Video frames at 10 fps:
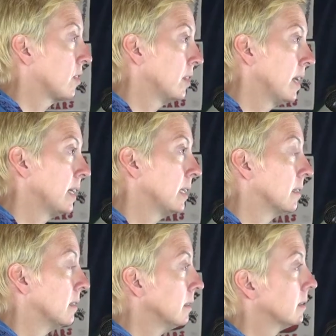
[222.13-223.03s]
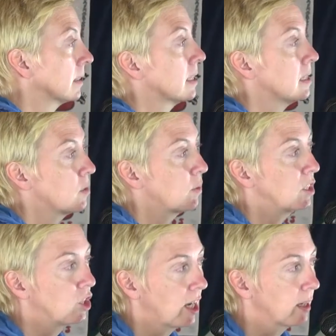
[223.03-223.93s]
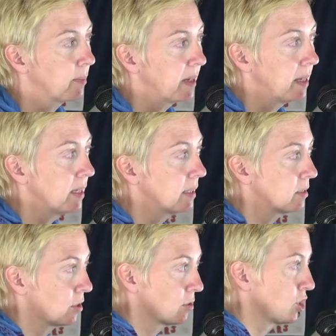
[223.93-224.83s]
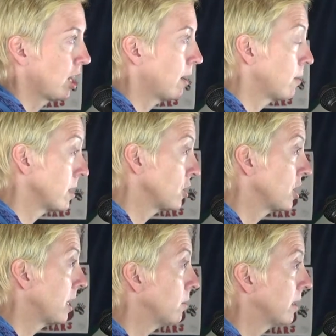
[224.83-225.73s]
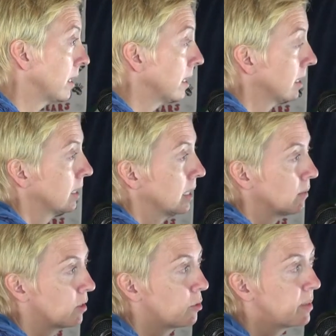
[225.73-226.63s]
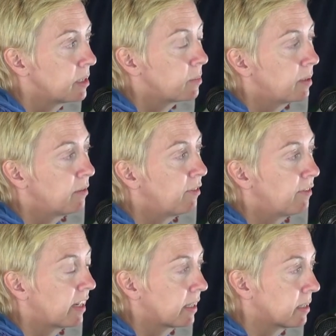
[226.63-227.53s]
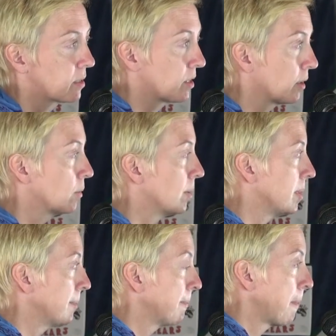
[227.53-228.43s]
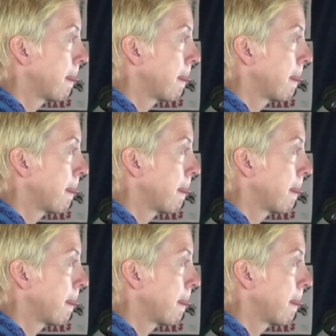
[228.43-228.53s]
Golden Light Eagle is Wichakpe Tosha Washtewi, which means beautiful violet star woman.